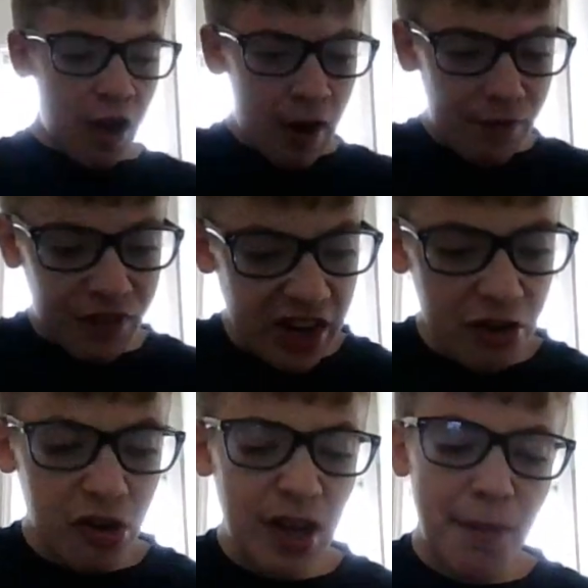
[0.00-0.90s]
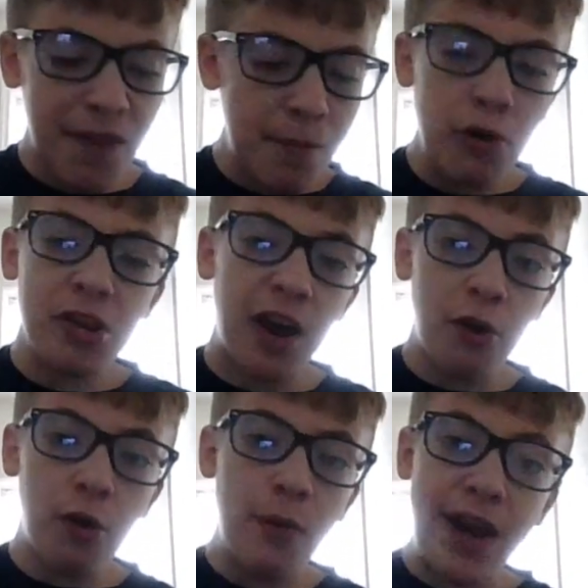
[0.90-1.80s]
these are some of the most
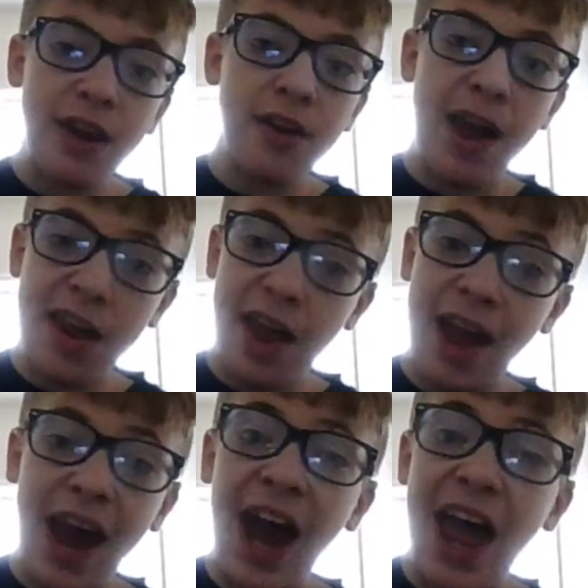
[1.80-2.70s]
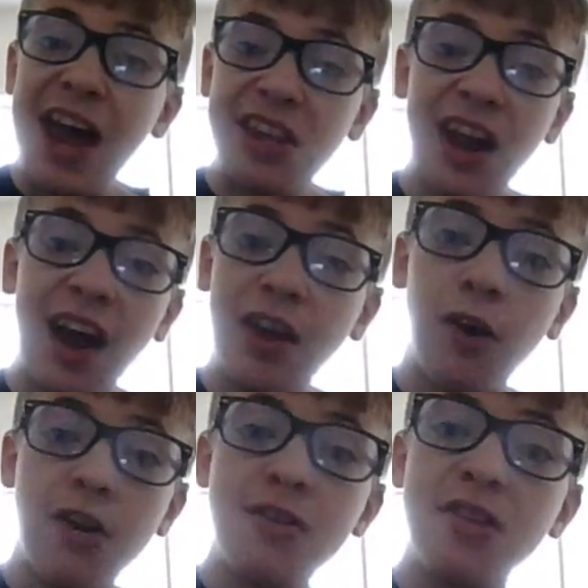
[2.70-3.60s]
underrated
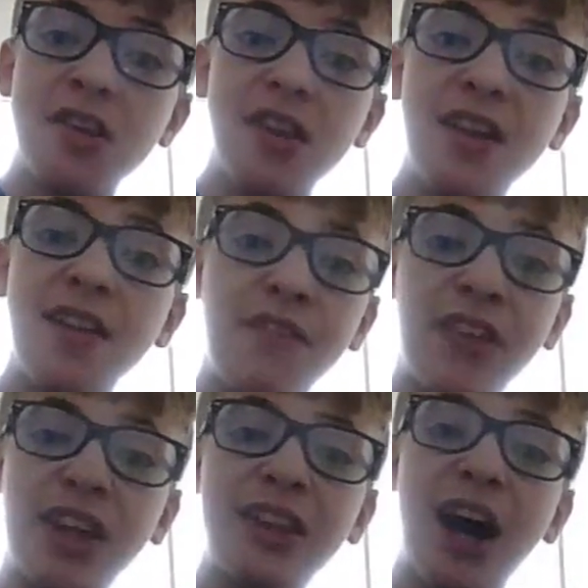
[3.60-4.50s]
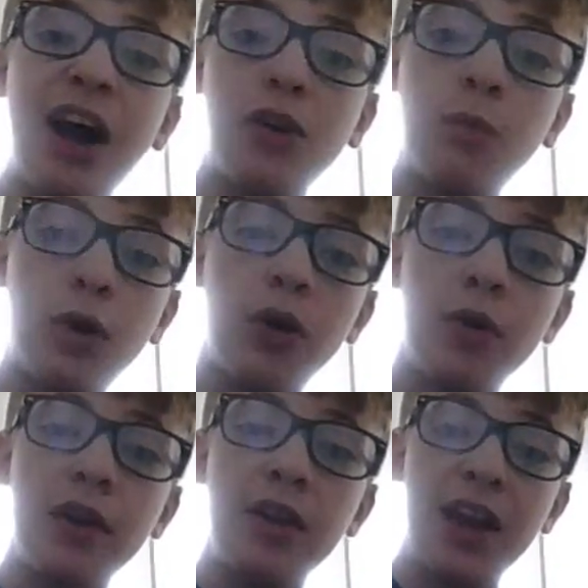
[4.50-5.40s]
SIRs in the entire
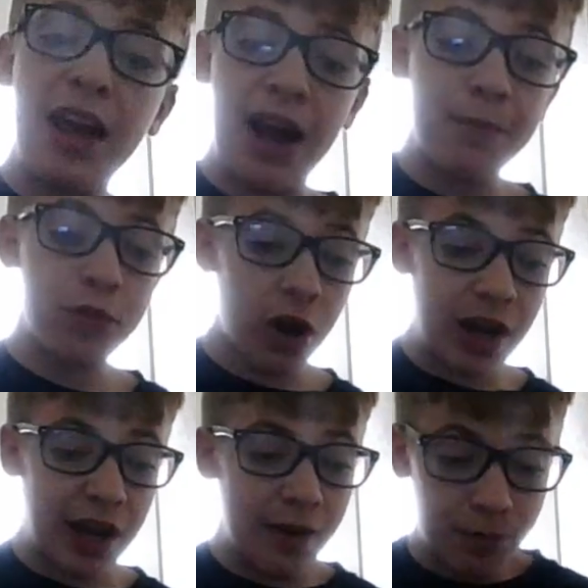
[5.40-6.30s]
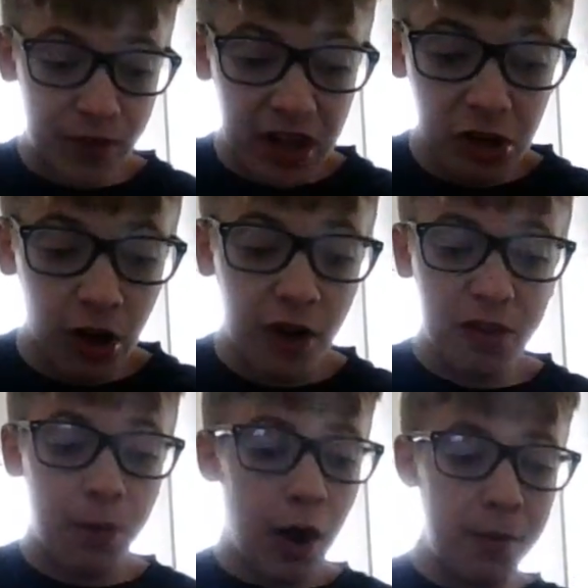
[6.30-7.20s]
world. Like, I'm talking, these cards
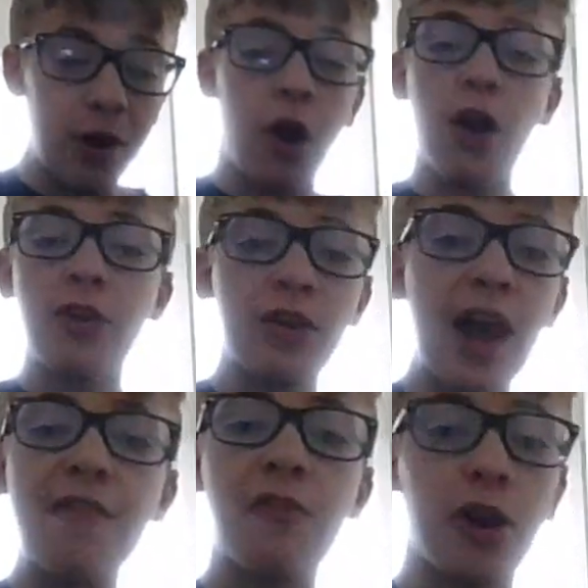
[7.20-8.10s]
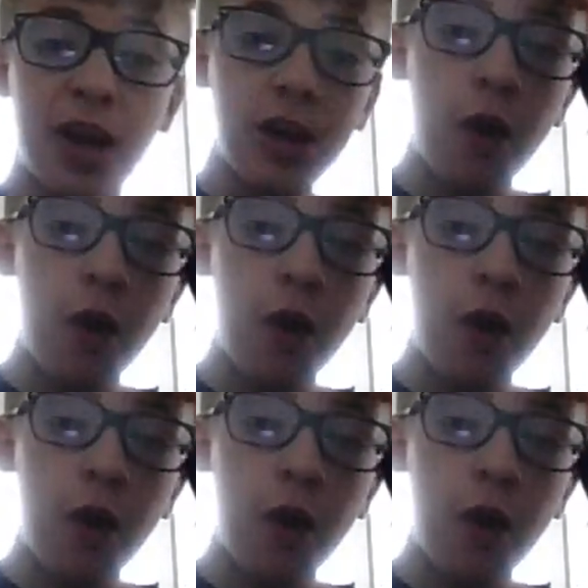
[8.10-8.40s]
probably are never gonna go